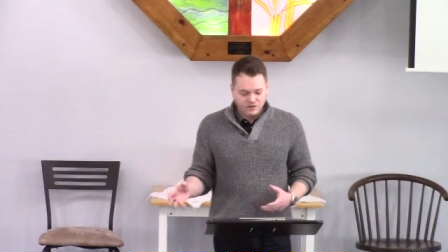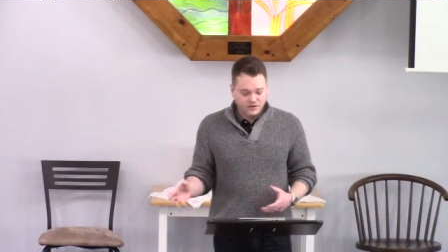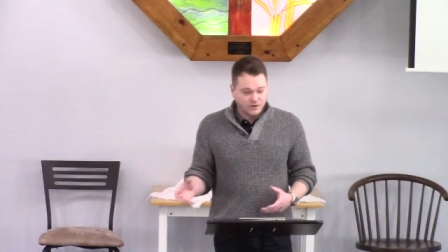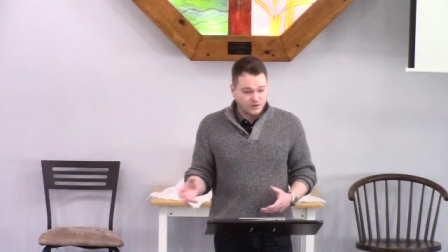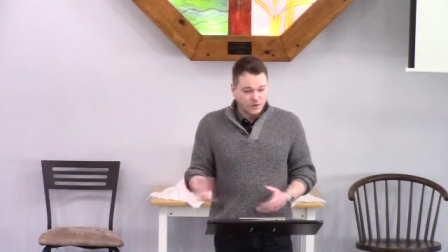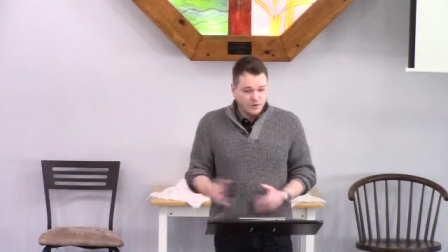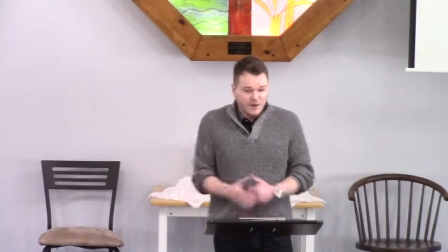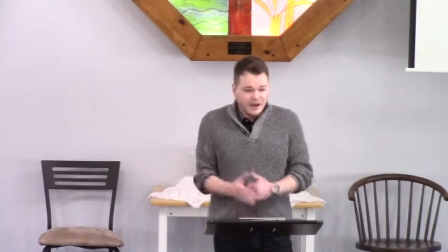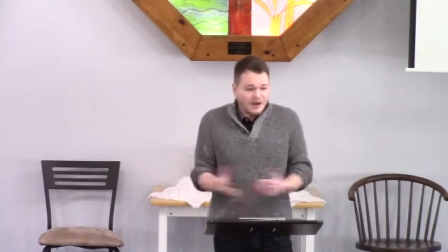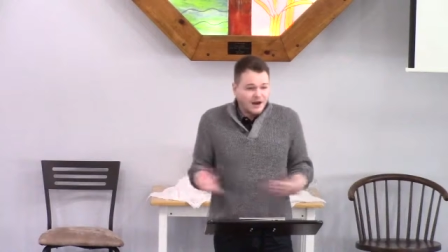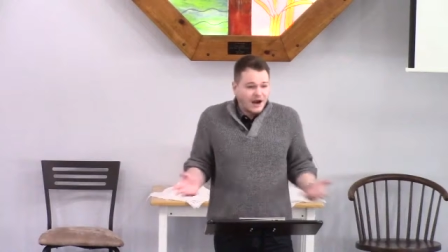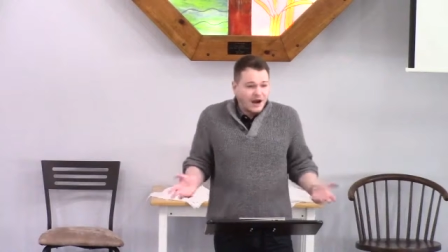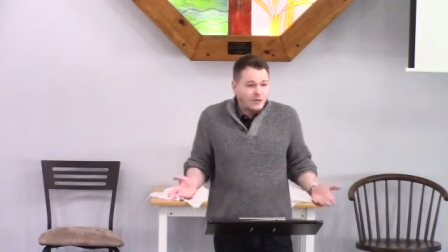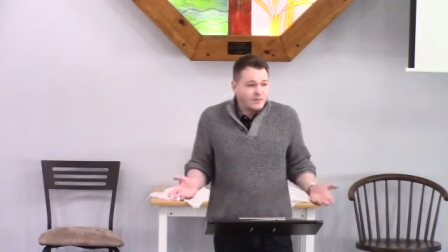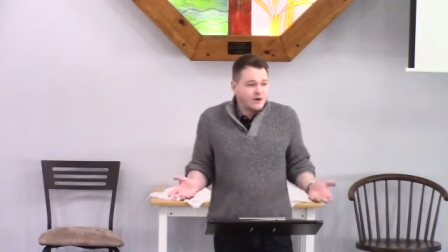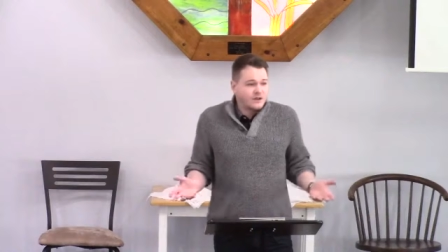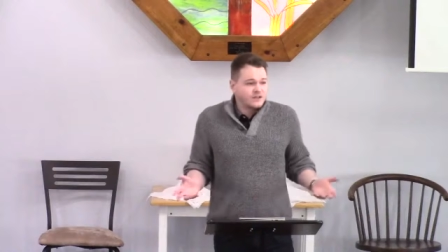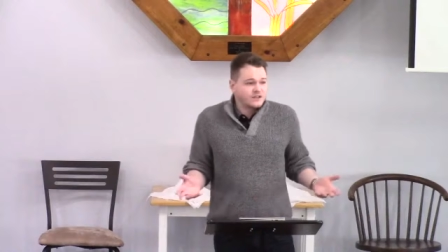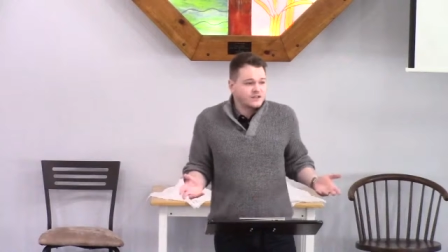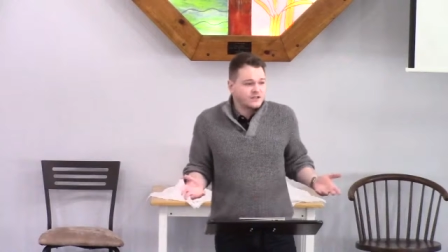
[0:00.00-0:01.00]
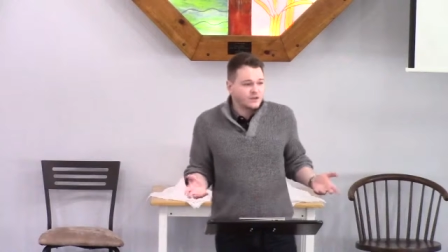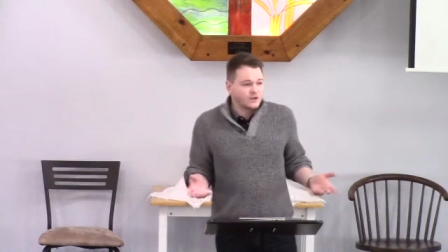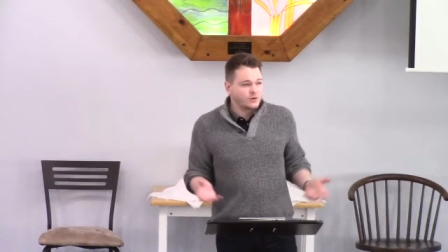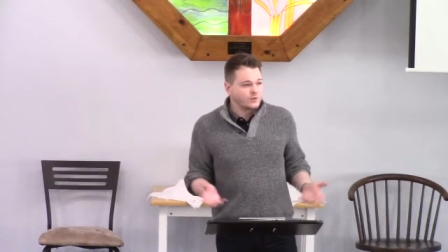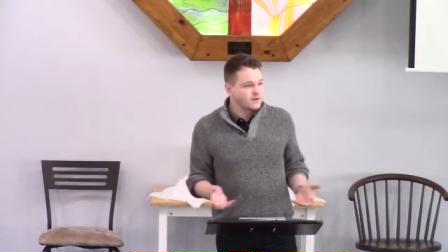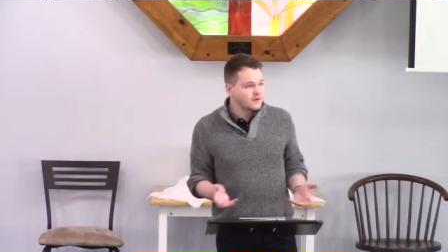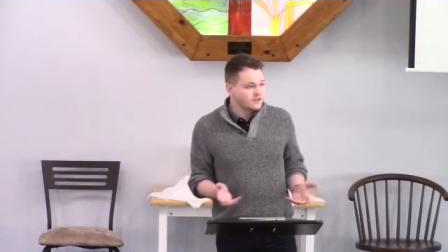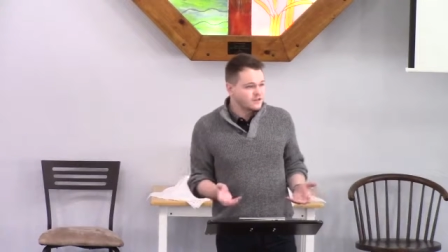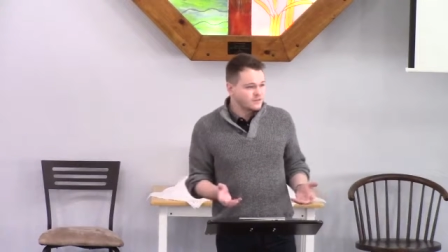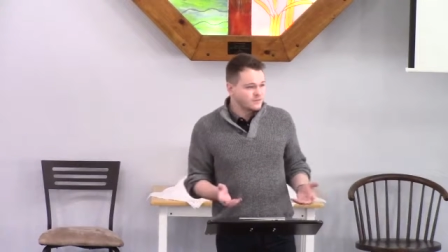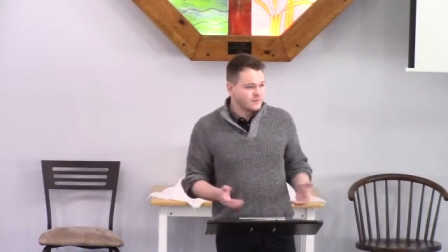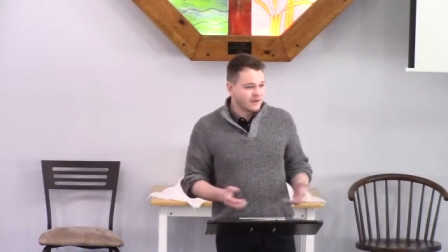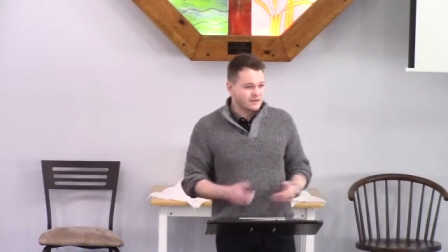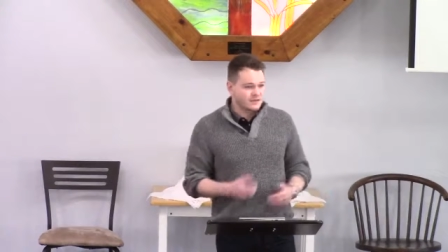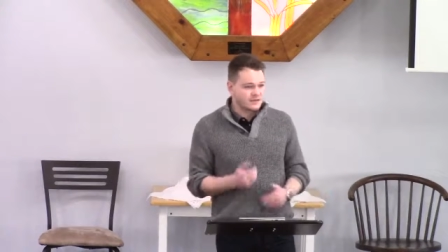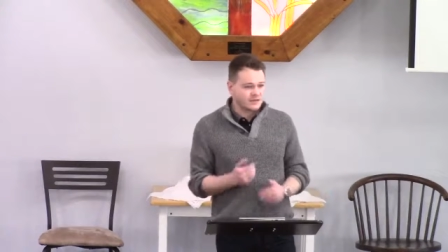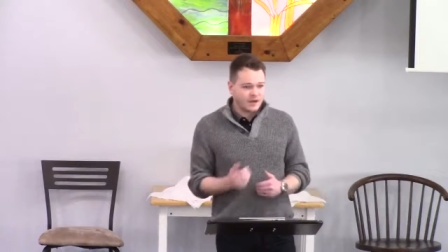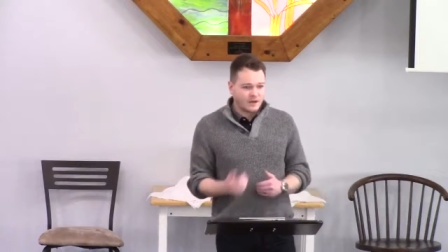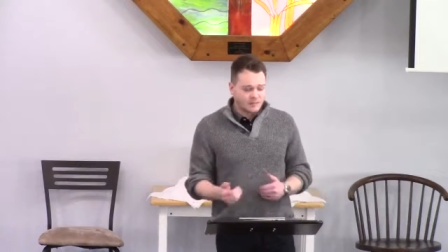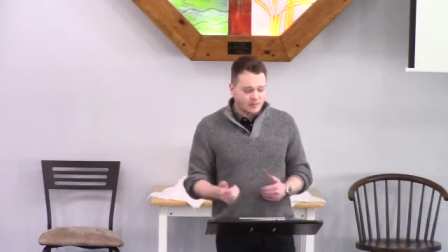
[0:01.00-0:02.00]
So no matter how much humans
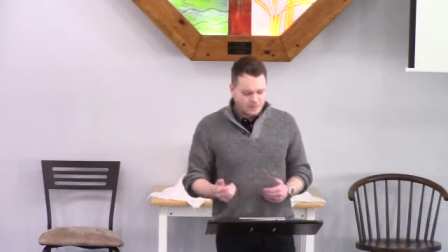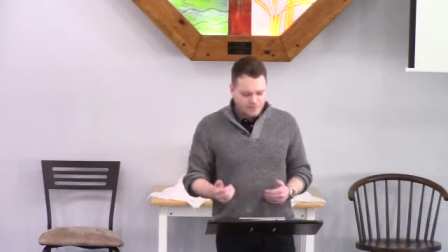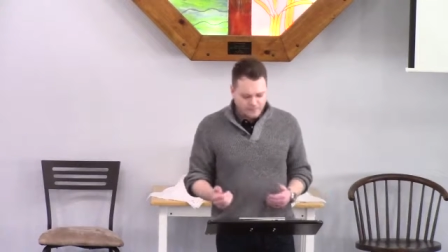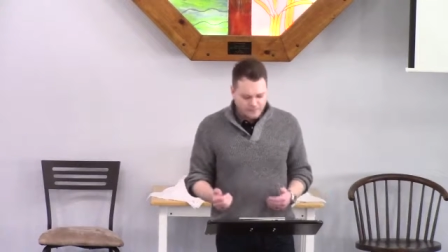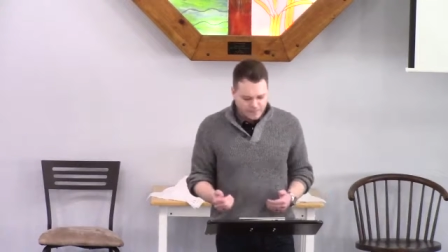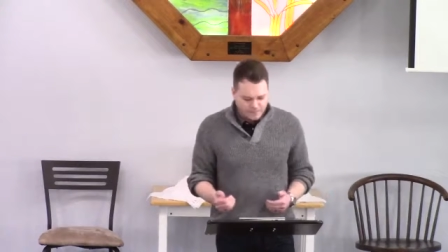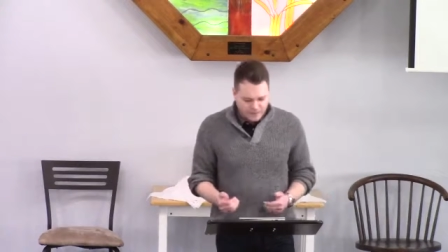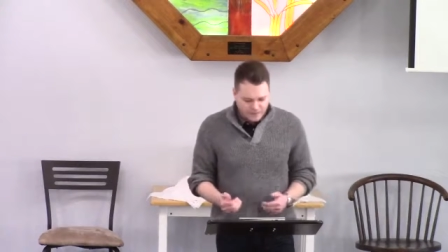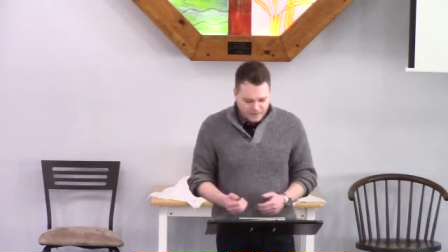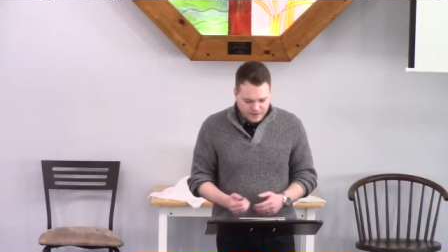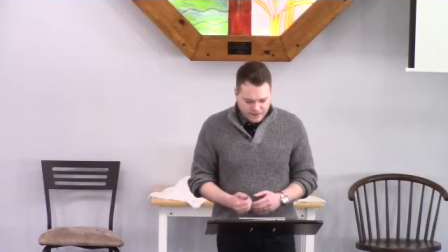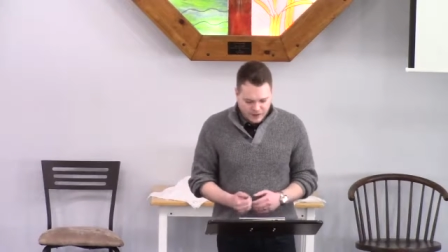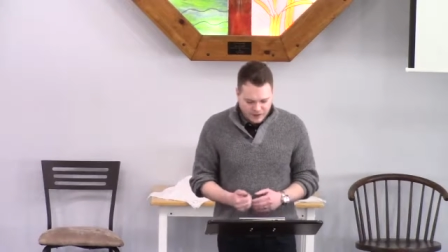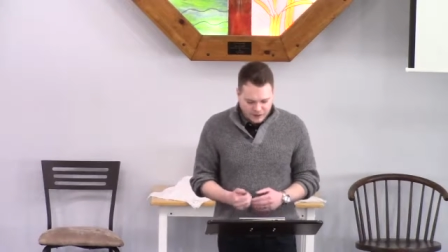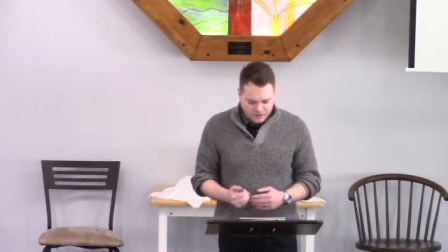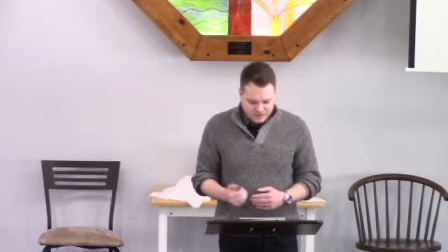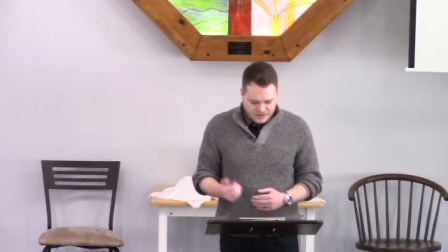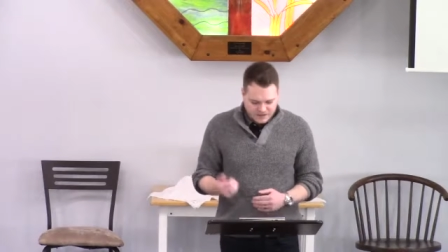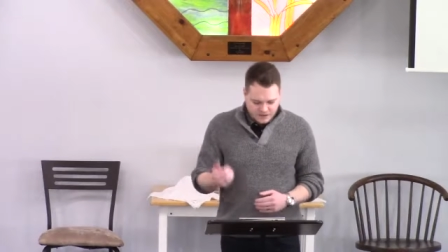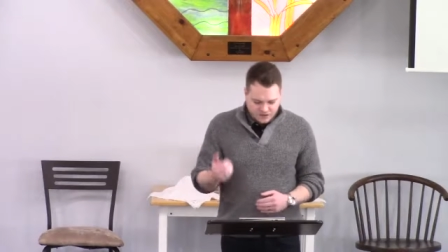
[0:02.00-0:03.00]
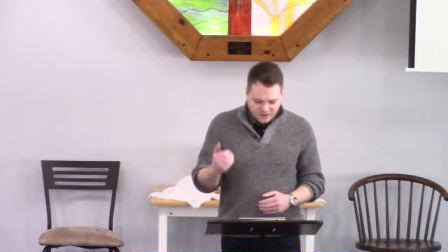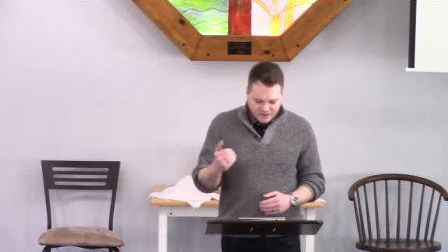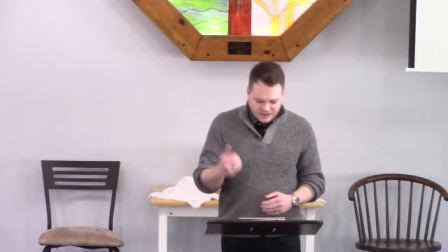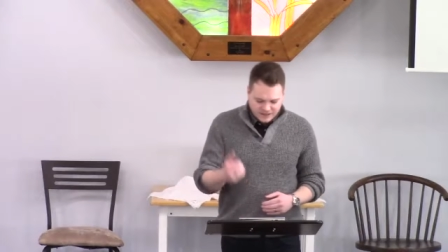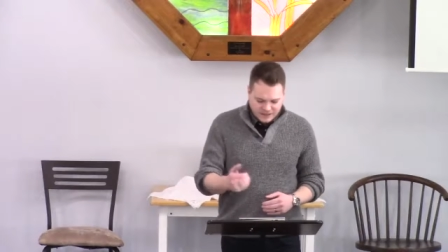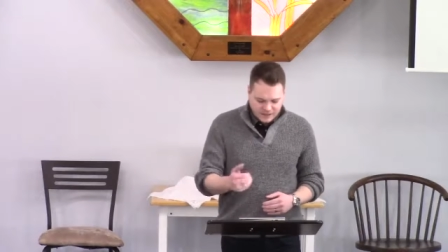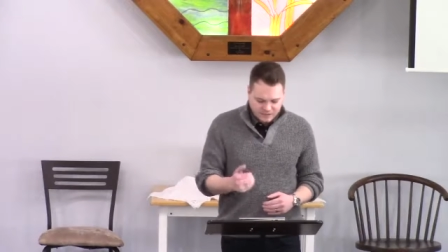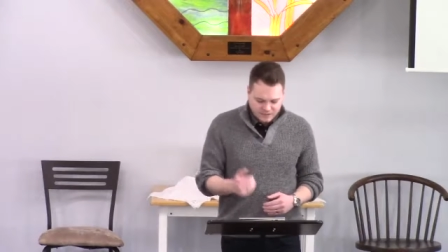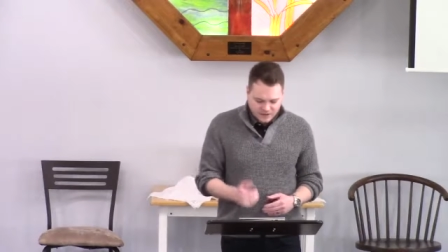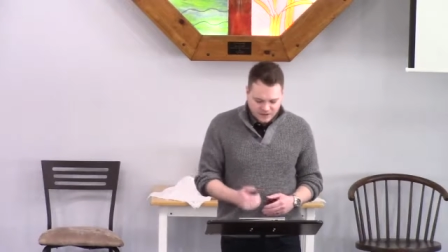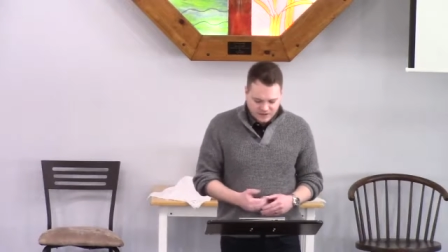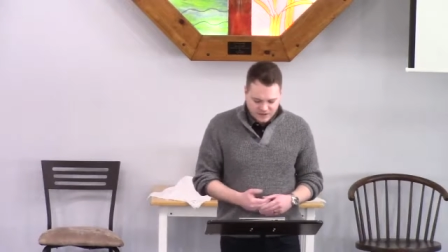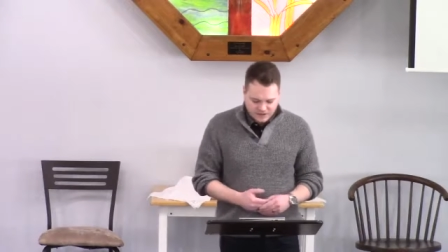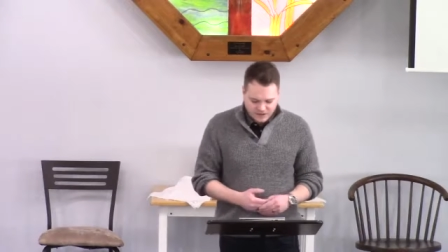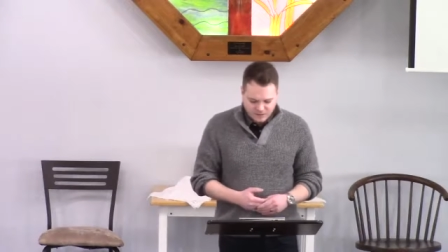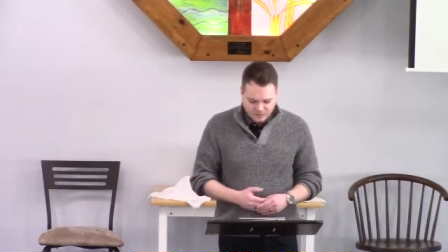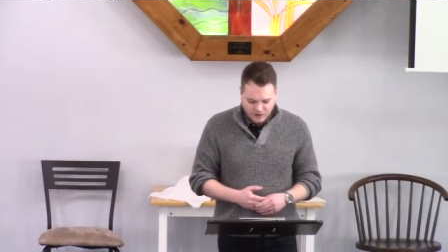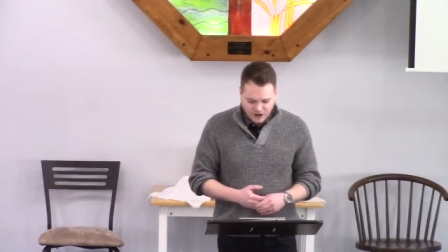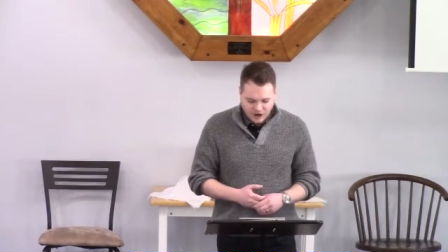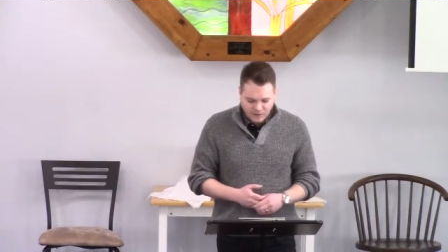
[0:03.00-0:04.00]
messed up, God was still going to keep
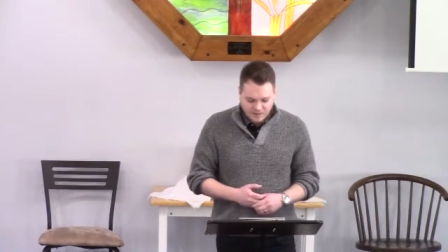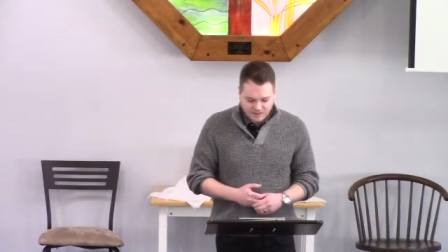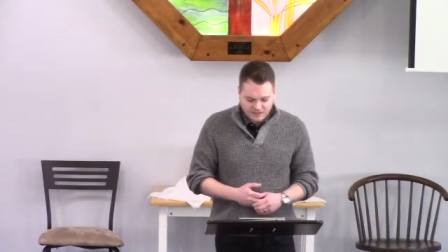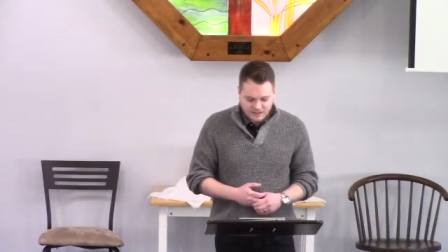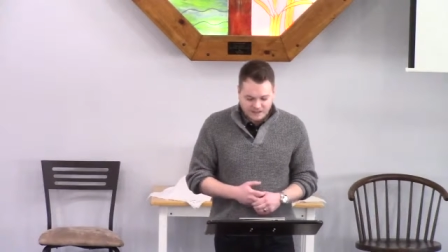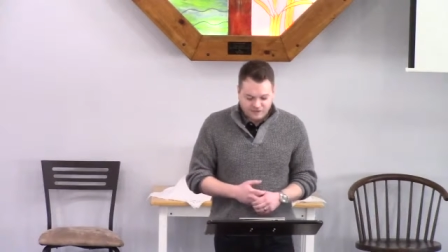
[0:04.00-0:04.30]
this promise.